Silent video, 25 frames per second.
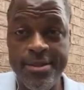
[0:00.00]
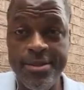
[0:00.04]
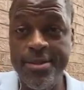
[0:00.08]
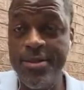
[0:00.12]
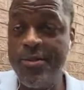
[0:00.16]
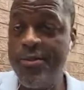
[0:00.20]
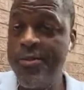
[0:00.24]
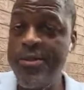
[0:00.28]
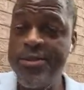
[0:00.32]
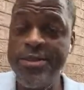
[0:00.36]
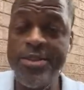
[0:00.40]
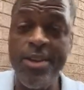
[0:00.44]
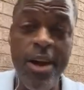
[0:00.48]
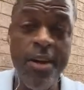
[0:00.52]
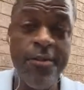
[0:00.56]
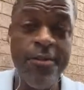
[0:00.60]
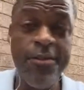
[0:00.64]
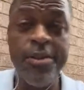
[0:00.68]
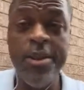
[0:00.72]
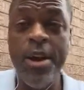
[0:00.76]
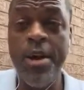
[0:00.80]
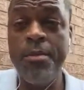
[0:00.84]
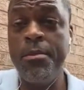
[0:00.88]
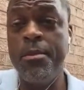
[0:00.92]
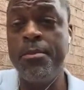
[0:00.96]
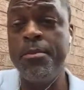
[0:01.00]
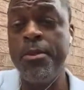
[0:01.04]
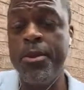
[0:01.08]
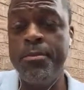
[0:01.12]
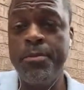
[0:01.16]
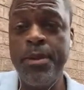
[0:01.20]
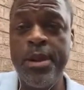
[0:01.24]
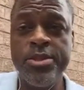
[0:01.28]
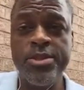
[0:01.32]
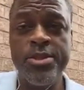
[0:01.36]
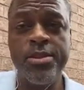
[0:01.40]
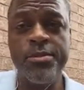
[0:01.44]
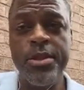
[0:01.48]
It's a phenomenal book
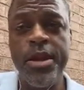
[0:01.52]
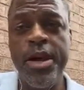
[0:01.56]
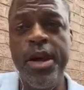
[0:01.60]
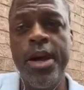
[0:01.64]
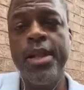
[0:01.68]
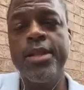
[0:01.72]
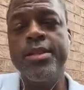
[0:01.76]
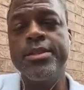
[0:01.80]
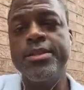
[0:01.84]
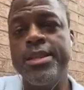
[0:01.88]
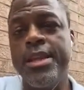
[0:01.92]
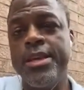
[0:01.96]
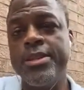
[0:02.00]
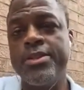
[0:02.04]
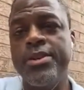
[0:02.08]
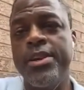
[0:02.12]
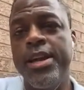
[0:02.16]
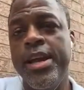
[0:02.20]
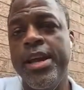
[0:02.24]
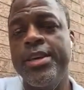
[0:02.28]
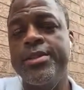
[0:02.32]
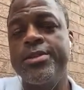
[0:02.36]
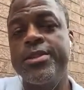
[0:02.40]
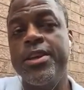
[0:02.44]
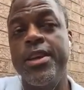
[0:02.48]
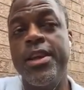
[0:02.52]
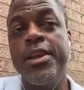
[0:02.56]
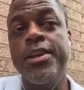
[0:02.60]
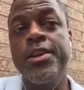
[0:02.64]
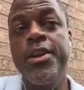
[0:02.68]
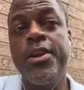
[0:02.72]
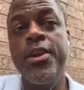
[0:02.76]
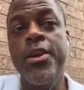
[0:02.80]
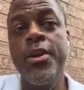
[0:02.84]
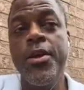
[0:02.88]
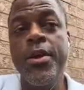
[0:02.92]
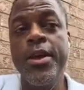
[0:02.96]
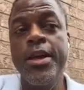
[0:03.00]
by Jim Collins. Get your hands on it.
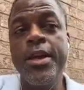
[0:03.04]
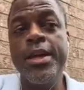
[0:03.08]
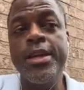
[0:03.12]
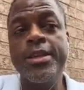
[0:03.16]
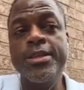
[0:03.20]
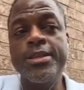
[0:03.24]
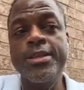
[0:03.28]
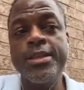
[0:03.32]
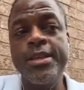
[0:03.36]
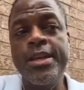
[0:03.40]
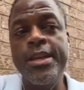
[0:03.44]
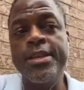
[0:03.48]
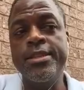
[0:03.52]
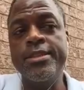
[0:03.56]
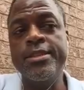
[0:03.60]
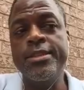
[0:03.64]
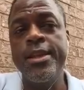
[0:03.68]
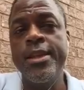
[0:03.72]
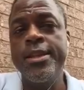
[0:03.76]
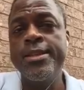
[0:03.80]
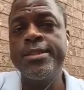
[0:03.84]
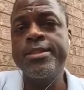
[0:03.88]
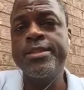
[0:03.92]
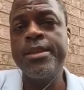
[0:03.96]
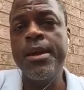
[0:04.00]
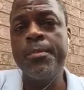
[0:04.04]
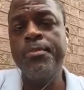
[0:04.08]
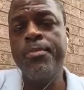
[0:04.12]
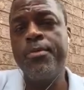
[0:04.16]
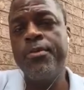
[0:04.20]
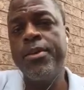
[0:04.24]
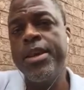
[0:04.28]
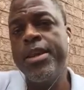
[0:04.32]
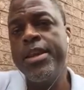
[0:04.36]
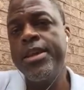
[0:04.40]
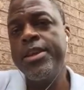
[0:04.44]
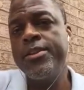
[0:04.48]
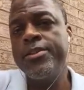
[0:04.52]
It's it's
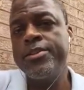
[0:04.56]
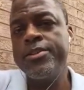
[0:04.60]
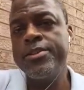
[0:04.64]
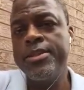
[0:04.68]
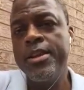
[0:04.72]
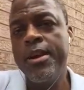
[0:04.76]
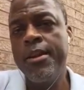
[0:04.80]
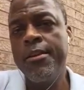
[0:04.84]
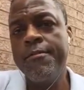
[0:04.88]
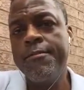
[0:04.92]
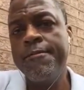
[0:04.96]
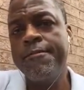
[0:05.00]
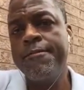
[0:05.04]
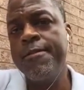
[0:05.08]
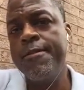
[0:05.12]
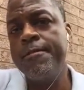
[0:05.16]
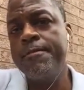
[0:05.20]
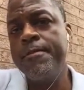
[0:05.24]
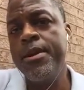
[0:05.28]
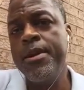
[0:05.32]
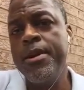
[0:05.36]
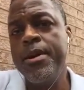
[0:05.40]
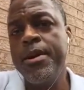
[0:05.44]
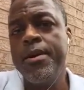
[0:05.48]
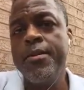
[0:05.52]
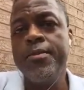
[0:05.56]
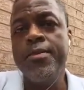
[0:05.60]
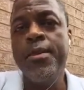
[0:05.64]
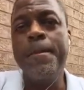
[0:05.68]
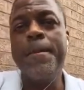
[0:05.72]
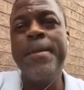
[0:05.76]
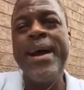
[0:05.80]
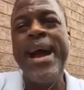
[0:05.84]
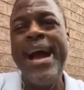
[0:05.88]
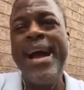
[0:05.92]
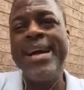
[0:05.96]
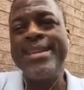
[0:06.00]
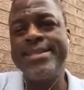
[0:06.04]
separating yourself from the
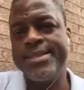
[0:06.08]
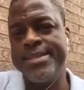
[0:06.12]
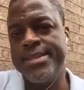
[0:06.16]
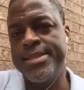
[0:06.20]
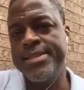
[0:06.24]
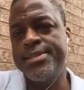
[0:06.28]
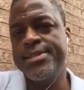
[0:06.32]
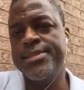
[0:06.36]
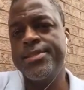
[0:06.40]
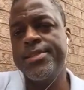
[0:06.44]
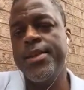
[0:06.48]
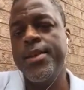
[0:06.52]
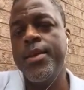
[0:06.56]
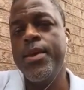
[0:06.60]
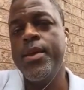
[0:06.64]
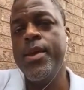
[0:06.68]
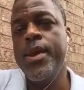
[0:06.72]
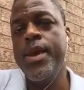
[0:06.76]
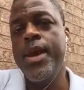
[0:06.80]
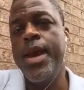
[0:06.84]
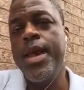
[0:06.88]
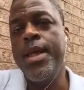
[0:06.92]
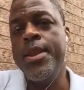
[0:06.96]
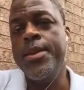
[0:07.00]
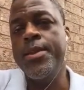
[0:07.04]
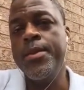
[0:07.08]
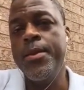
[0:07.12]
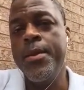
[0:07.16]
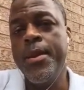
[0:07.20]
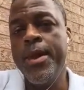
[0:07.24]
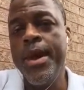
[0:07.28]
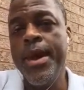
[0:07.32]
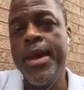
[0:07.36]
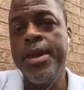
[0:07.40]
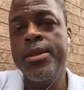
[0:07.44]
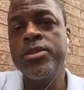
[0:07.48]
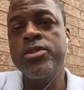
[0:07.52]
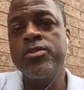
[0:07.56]
masses and
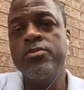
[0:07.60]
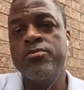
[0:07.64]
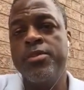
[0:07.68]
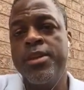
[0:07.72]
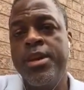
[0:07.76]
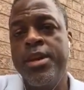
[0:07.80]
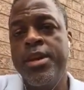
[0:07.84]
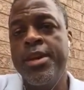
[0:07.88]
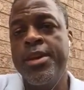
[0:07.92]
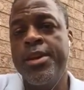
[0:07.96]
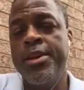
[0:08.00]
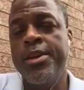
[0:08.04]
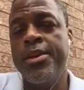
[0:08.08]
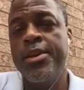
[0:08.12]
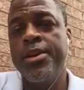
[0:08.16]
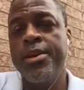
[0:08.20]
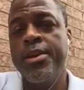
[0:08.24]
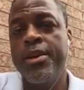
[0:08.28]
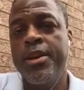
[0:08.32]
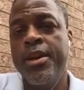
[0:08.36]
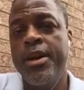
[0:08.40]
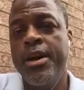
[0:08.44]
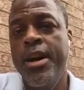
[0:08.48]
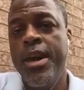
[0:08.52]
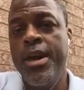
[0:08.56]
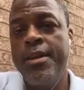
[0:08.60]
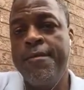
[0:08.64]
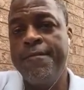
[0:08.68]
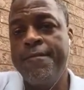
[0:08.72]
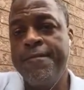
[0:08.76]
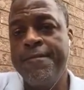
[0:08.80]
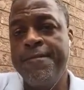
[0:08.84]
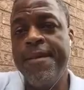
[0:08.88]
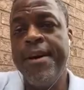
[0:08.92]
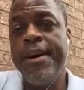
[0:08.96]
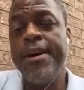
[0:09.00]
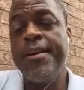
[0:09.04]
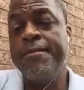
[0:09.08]
entering a,
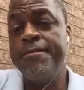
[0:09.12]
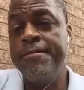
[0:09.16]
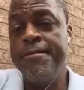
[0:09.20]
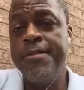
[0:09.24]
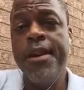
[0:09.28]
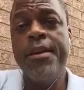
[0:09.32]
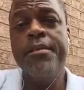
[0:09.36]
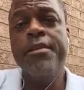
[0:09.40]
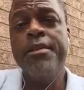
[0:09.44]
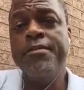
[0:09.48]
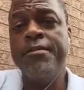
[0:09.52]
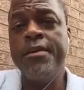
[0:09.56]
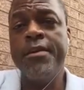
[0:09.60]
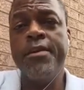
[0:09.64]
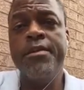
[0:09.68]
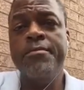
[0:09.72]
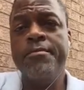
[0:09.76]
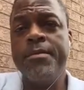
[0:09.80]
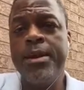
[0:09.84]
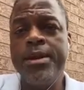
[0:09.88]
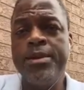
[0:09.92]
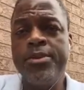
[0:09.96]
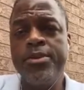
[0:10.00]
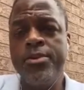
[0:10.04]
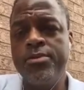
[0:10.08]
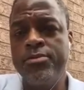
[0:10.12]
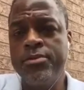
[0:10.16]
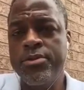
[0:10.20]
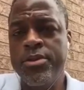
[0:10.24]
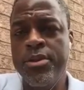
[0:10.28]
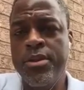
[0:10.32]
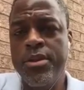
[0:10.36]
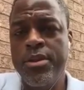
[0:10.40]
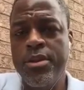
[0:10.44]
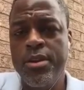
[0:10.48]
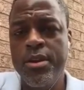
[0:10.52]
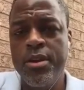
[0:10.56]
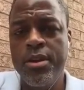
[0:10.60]
a very very minute
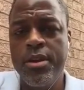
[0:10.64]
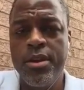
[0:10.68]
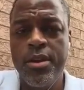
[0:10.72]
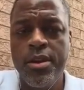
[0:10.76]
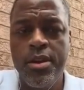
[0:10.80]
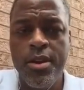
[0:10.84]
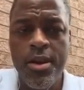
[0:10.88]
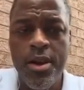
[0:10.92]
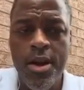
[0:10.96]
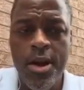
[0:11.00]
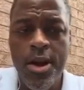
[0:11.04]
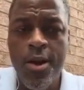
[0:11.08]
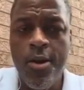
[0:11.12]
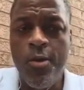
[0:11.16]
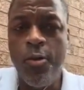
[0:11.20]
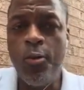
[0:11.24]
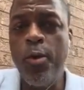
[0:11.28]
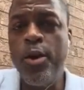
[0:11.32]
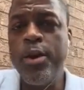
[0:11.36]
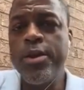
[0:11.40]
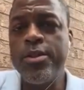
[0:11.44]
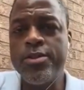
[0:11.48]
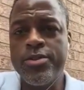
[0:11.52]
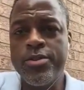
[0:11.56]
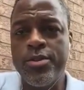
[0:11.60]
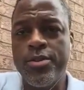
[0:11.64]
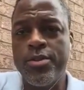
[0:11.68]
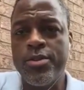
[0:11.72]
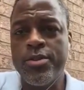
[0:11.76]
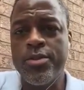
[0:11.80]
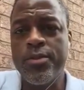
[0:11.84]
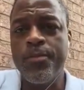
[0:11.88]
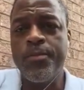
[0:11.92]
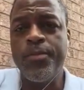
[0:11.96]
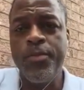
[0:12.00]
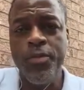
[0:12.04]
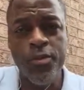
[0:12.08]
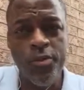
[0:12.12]
winner
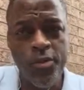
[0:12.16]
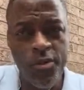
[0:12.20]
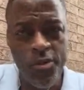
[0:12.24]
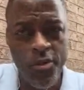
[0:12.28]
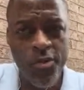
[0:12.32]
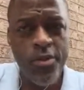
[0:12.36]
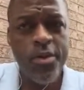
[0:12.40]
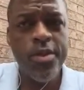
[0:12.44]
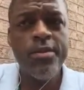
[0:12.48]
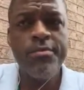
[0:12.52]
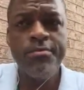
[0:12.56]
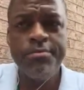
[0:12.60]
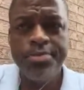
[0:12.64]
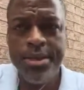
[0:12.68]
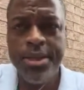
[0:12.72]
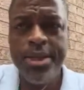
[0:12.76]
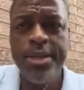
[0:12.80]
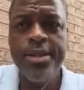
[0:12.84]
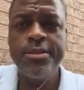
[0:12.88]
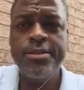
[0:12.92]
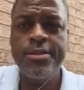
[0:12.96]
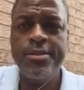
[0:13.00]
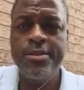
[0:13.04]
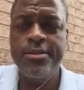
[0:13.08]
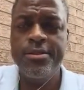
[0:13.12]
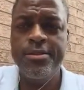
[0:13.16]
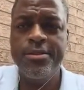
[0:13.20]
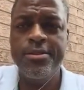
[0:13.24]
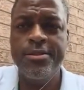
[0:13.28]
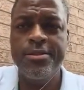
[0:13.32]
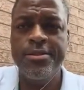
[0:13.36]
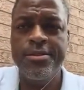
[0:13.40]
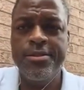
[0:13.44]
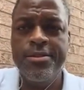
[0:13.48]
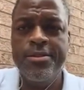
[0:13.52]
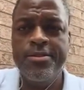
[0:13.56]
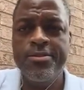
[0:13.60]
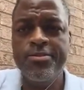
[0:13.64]
circle. Do you complete?
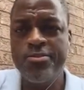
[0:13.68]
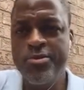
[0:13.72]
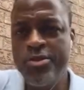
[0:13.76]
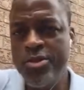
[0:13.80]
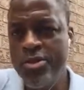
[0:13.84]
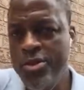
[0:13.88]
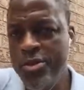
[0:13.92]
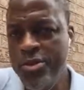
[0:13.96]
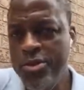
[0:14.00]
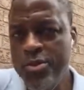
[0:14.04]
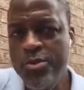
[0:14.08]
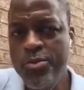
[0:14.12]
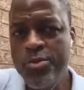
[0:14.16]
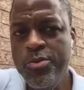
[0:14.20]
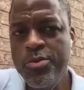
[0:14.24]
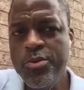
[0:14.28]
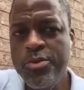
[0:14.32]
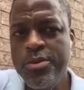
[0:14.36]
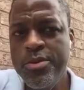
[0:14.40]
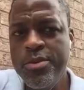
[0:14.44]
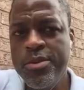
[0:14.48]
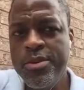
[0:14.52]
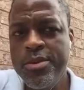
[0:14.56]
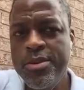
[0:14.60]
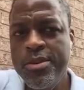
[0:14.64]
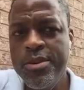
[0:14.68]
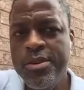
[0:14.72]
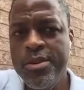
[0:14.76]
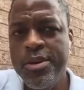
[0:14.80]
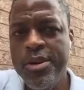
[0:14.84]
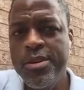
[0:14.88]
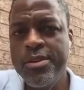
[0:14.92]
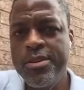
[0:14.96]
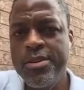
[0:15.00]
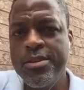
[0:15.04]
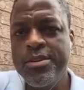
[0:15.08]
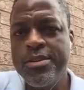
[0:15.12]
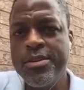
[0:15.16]
Do you
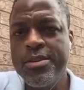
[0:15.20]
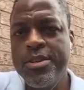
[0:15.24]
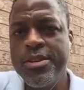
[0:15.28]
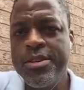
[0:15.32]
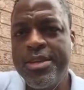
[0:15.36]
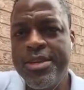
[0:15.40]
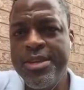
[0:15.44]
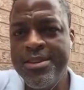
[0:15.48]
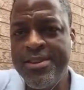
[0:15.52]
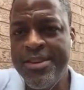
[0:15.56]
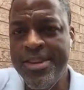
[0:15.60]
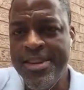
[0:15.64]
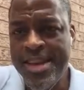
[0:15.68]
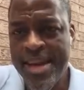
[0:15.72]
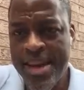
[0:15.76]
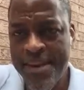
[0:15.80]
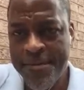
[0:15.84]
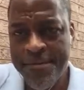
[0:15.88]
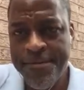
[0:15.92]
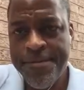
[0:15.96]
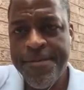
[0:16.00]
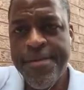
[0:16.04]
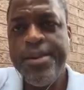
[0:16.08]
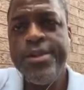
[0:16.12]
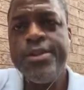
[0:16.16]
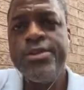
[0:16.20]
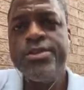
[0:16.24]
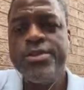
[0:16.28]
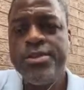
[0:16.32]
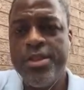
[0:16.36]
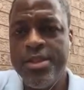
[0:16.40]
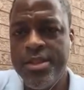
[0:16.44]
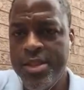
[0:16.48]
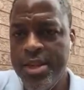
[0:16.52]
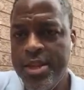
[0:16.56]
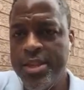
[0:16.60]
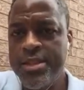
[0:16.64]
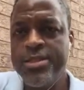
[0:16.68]
get finished
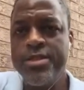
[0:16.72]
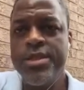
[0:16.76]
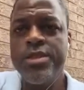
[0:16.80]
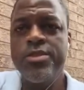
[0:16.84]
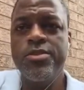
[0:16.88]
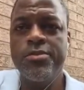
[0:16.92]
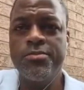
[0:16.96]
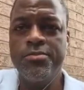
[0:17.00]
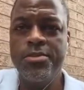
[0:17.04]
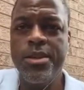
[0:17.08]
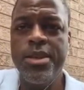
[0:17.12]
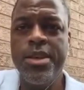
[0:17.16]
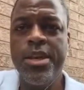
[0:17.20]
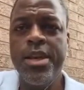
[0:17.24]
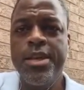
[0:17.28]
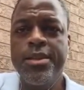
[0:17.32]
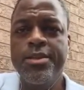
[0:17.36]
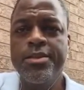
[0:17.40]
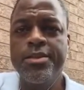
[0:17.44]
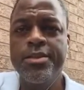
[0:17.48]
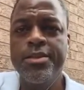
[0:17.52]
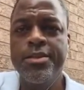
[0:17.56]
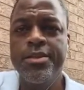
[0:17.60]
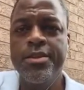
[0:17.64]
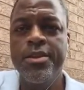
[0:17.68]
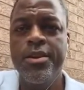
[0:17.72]
the things that you begin?